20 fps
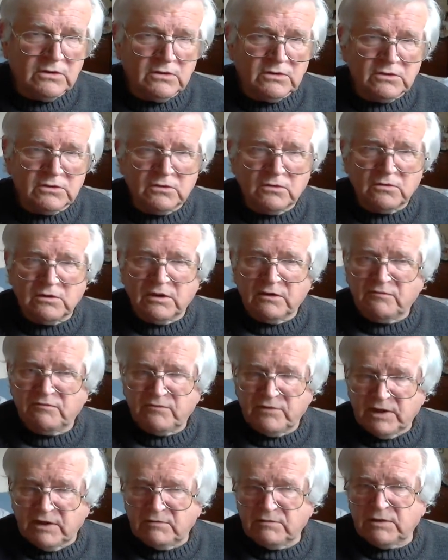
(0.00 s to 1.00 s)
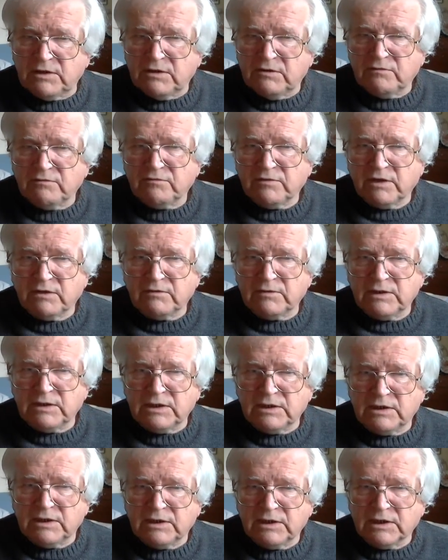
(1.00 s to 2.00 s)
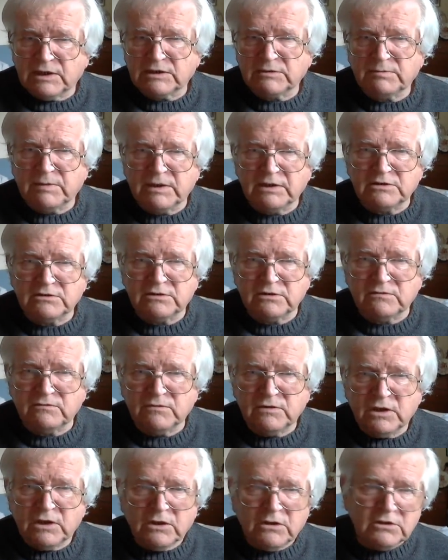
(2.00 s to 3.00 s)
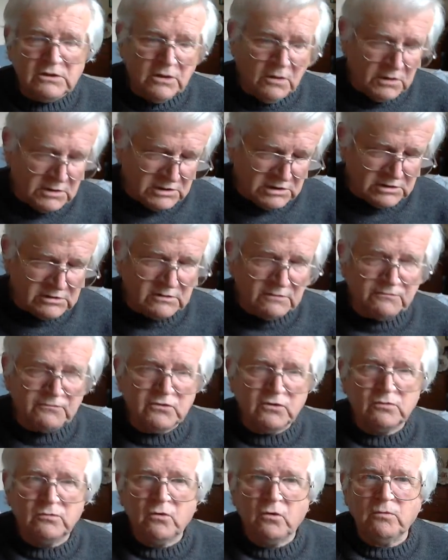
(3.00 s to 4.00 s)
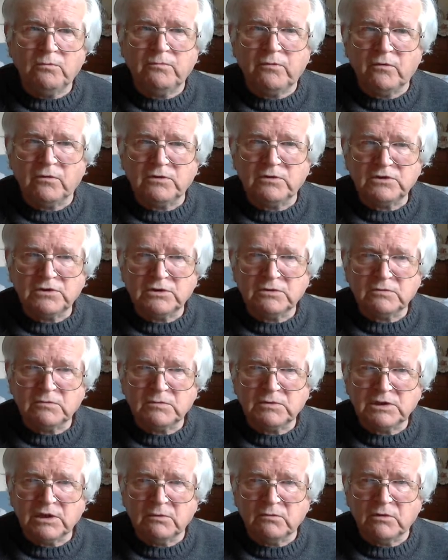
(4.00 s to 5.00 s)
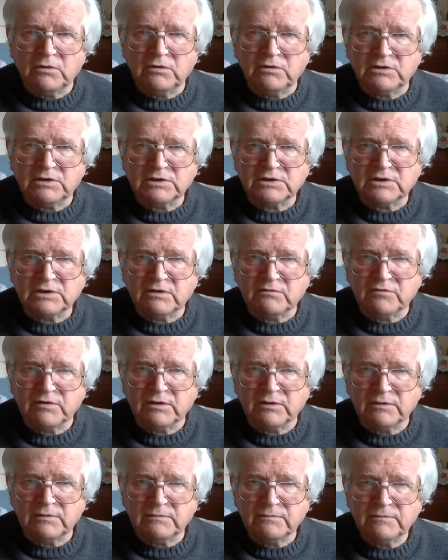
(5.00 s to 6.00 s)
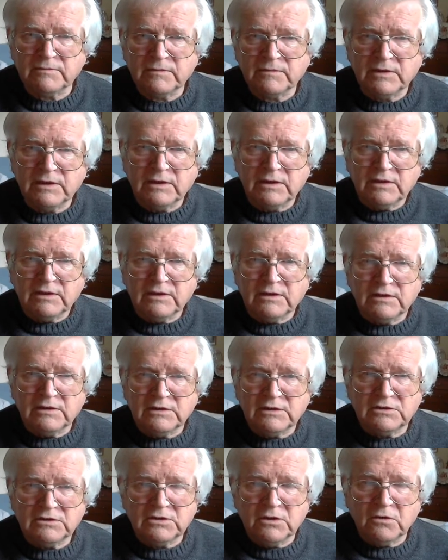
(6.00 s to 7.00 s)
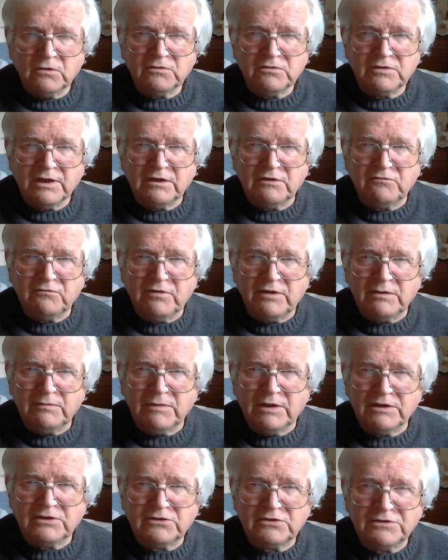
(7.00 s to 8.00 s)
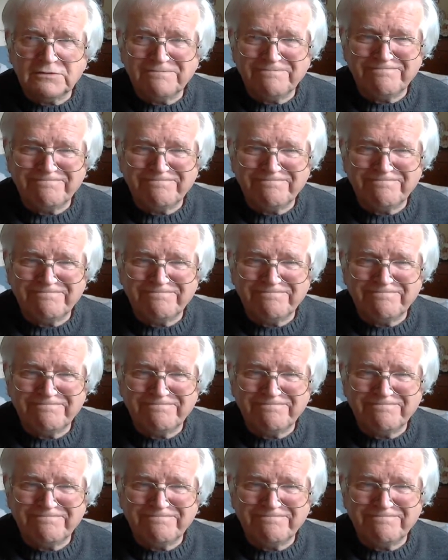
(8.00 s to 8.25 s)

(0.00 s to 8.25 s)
So they're very, very expensive. So it's just a few more points here which I wanted to cover. So thank you very much.